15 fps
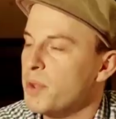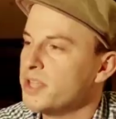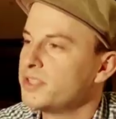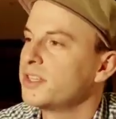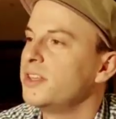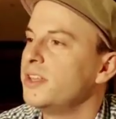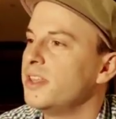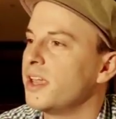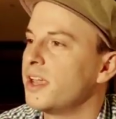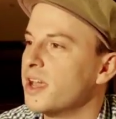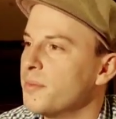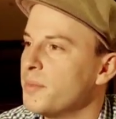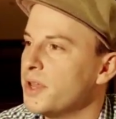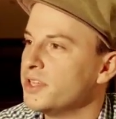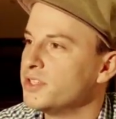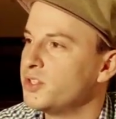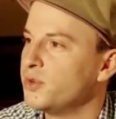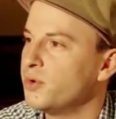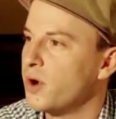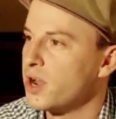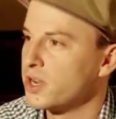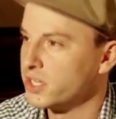Basically, they come in
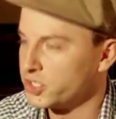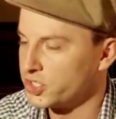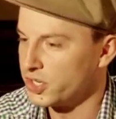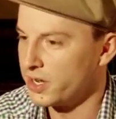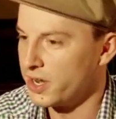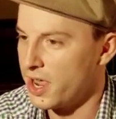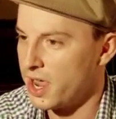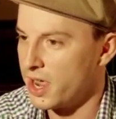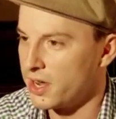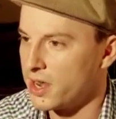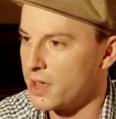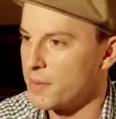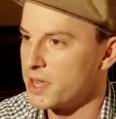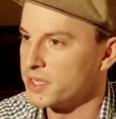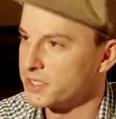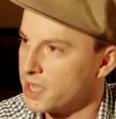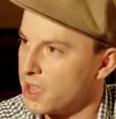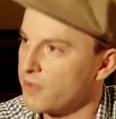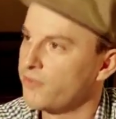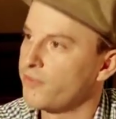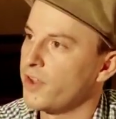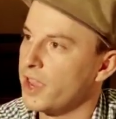to audition, and
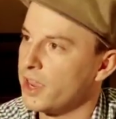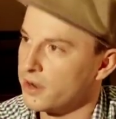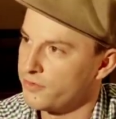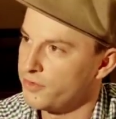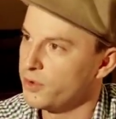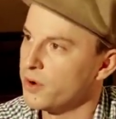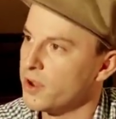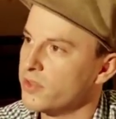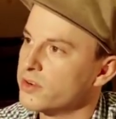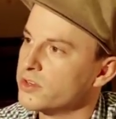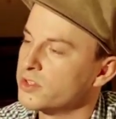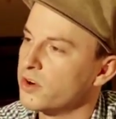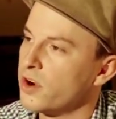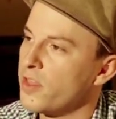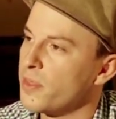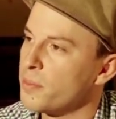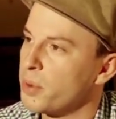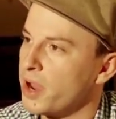myself and a few others are on the